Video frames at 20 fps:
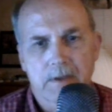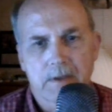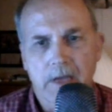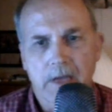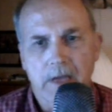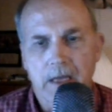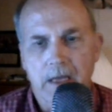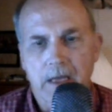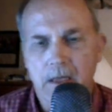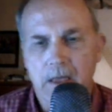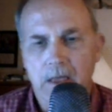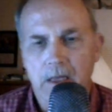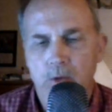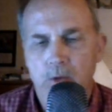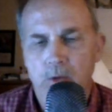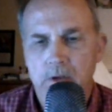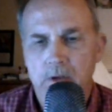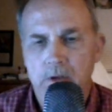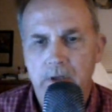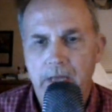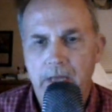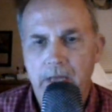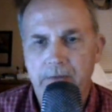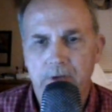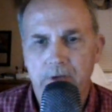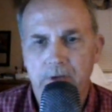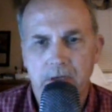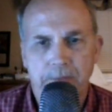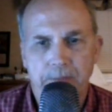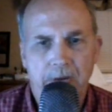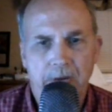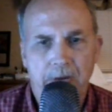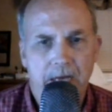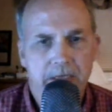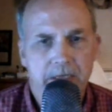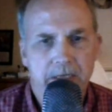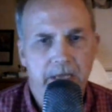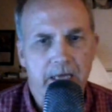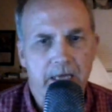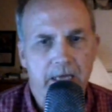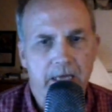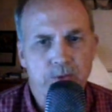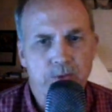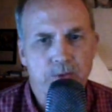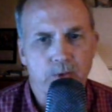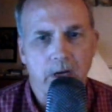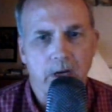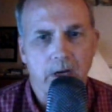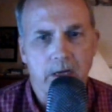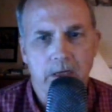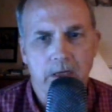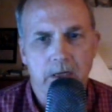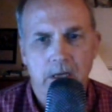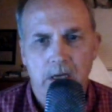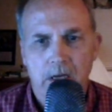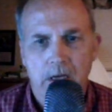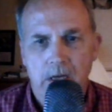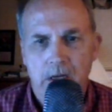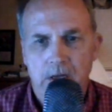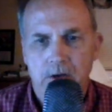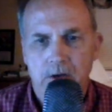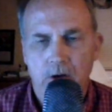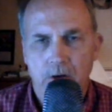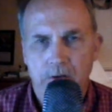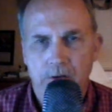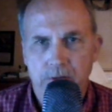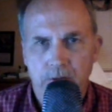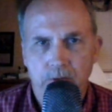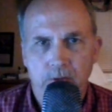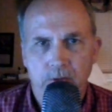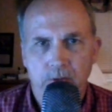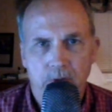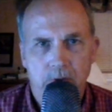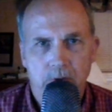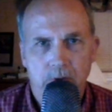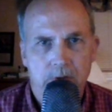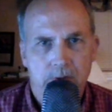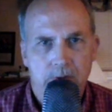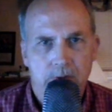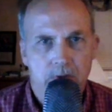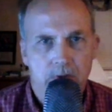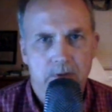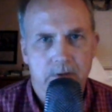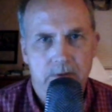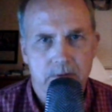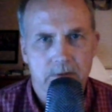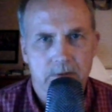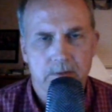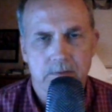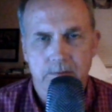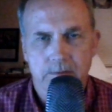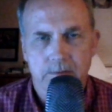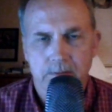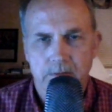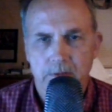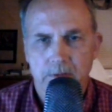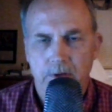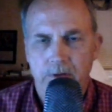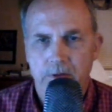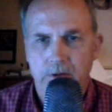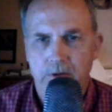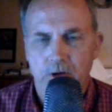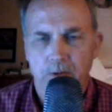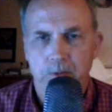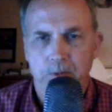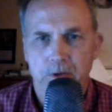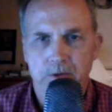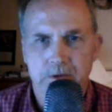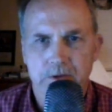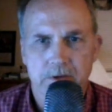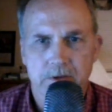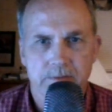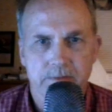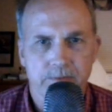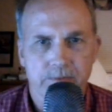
I will have a podcast where I go through Thurber's